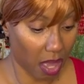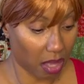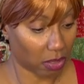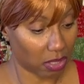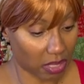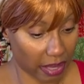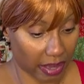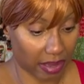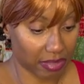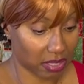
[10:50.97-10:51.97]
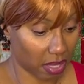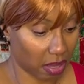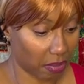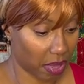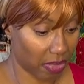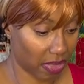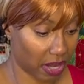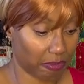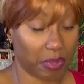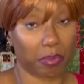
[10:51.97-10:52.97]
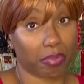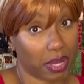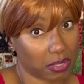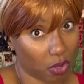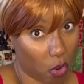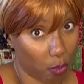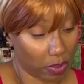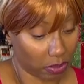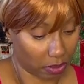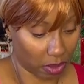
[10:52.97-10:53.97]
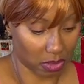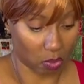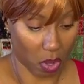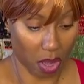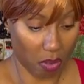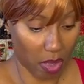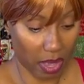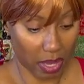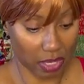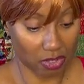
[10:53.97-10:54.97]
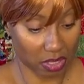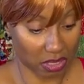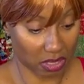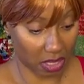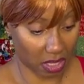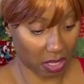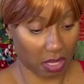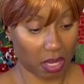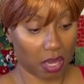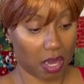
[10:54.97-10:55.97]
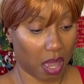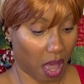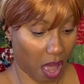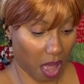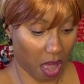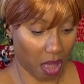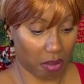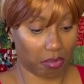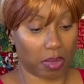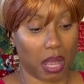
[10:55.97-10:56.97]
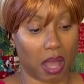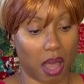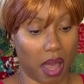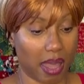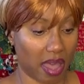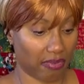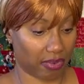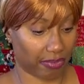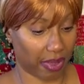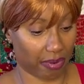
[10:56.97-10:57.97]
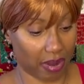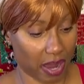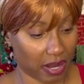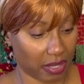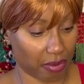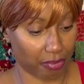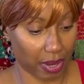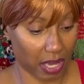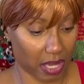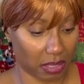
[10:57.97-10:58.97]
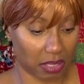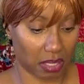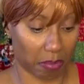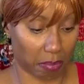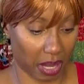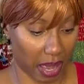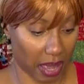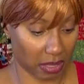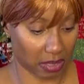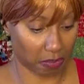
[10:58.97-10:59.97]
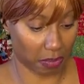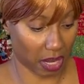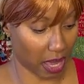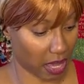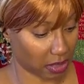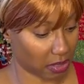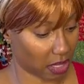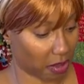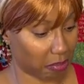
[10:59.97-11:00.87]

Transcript: Looks like I have some that have been pressed open as well. And as you can see, I have a variety of reds, blacks, and